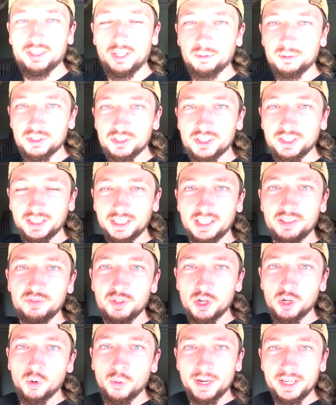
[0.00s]
so I'm just going to give
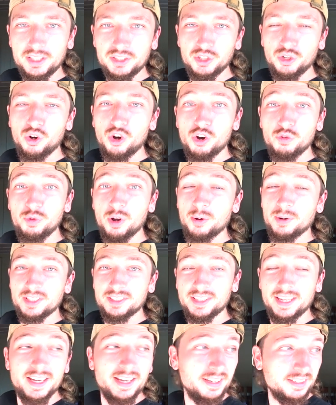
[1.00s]
you a quick tour of where we're
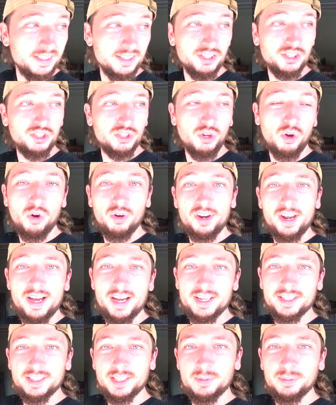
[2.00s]
staying because it's so
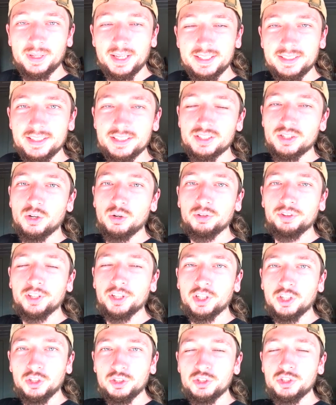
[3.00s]
nice. This place is called
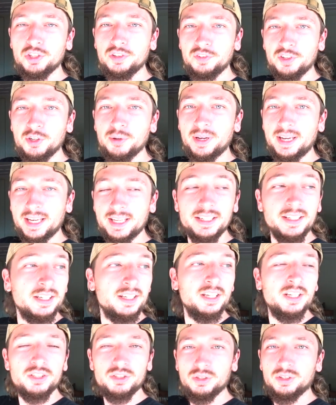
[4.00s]
the Country View Inn,
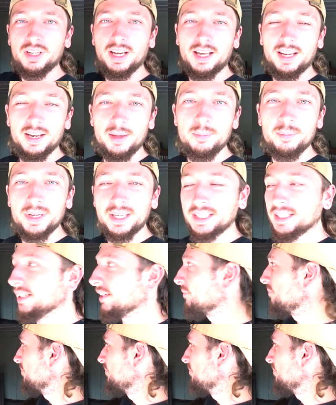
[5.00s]
Sungai Lembing,